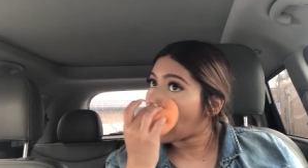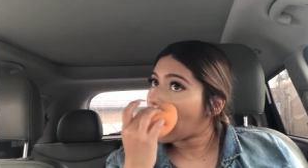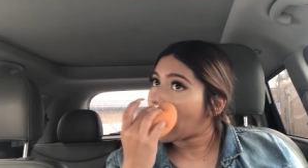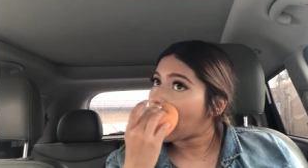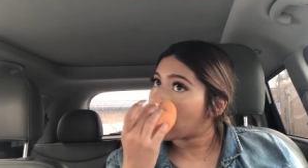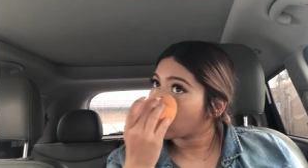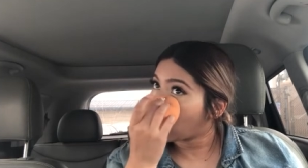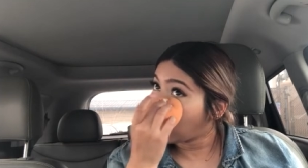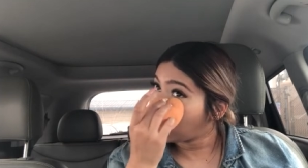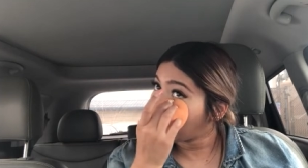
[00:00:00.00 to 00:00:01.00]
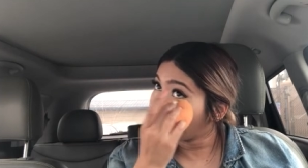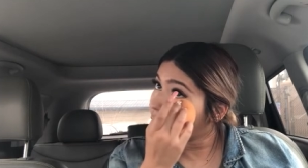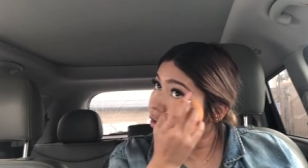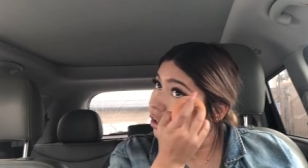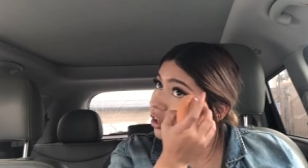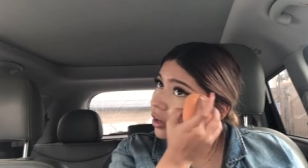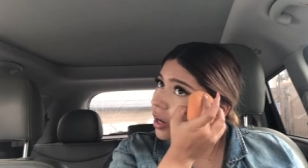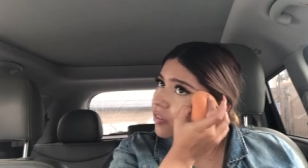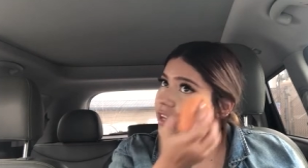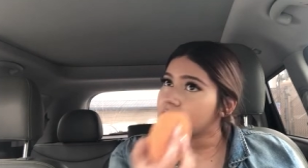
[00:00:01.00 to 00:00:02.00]
um, call him a predator
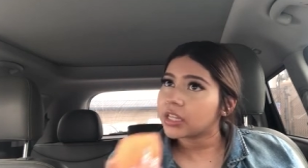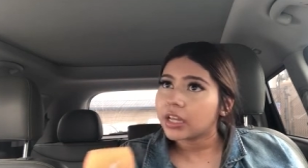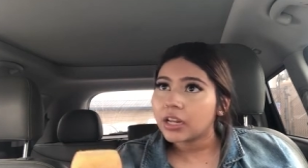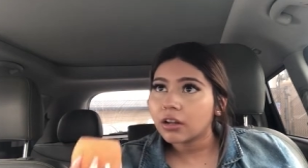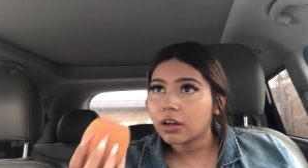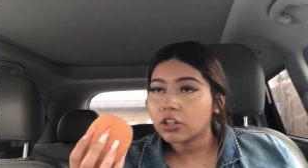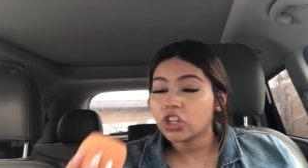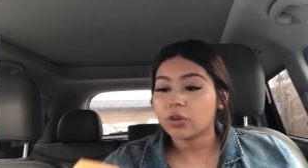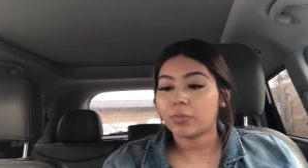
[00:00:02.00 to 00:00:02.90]
if he's hitting on